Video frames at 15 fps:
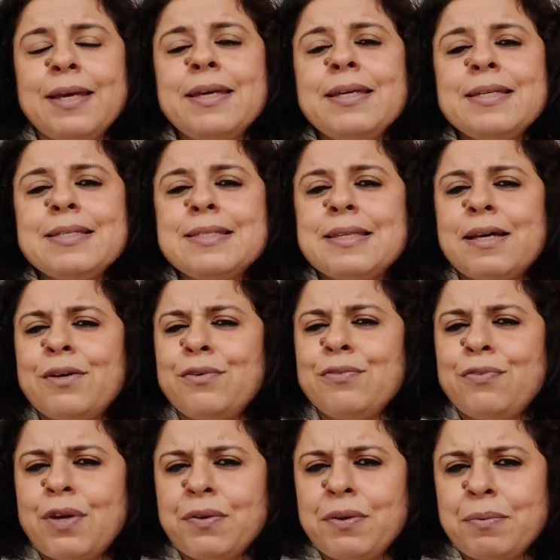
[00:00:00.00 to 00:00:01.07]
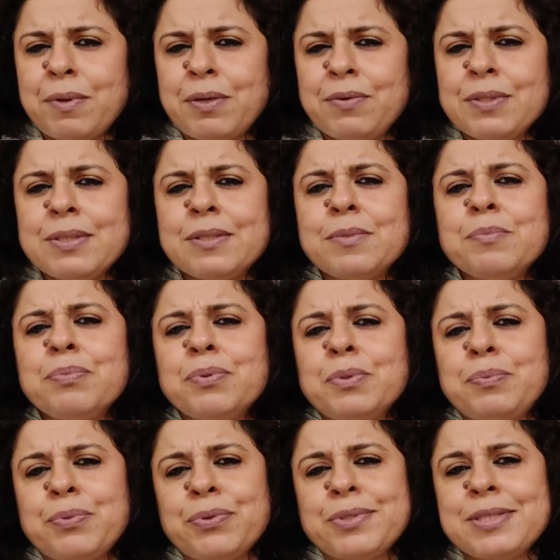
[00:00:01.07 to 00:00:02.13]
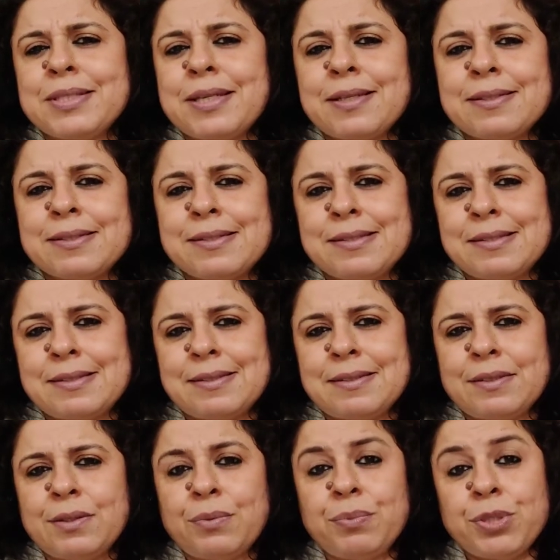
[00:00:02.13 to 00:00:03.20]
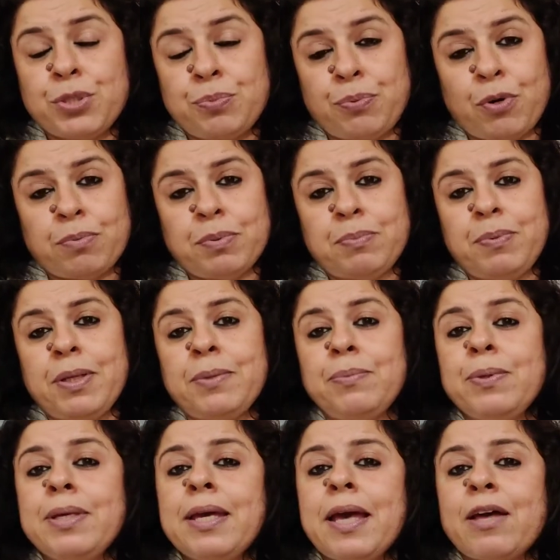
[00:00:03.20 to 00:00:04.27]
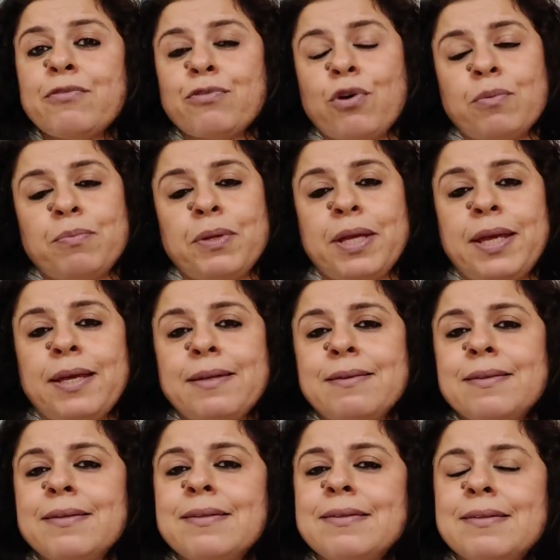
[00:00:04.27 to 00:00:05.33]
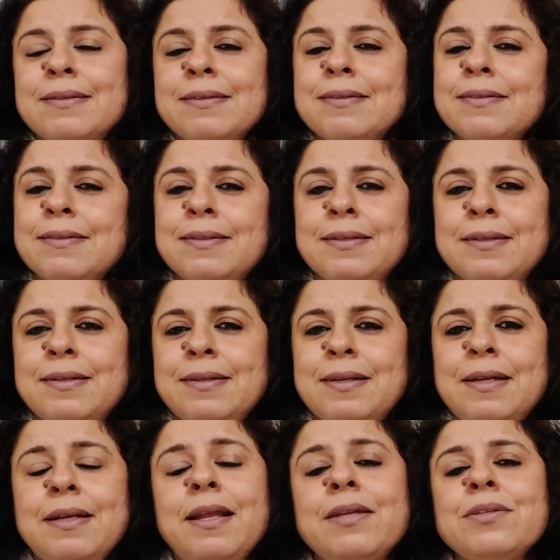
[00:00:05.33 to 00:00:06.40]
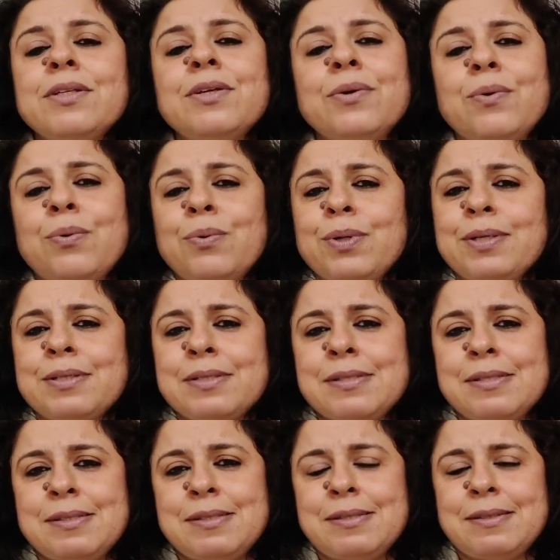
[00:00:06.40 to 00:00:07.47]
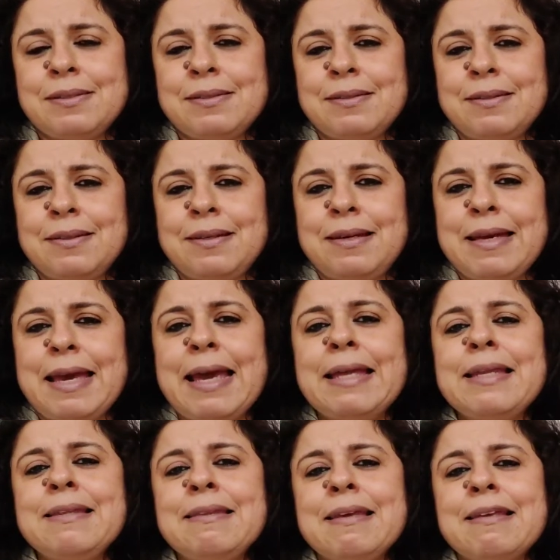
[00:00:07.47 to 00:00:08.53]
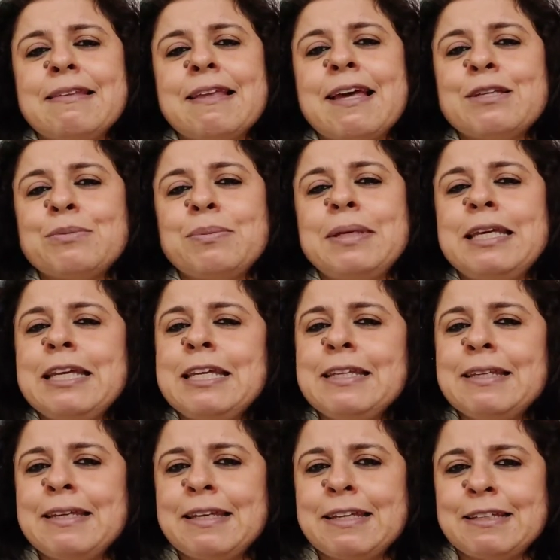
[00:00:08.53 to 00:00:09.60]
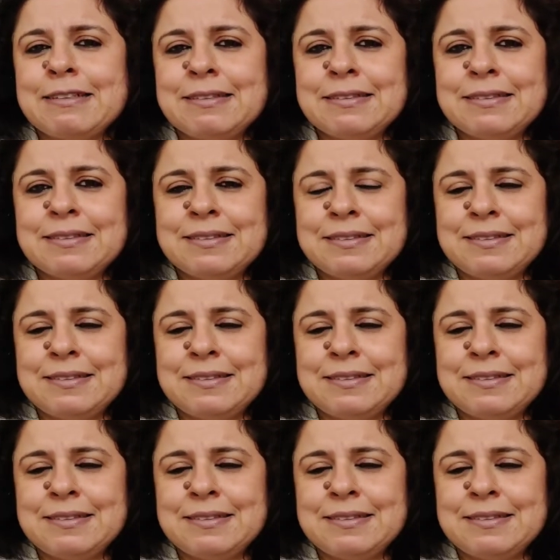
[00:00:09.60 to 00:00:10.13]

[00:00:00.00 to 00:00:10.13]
is a very, very simple process, which probably we have complicated. Letting go is anything that we inhale,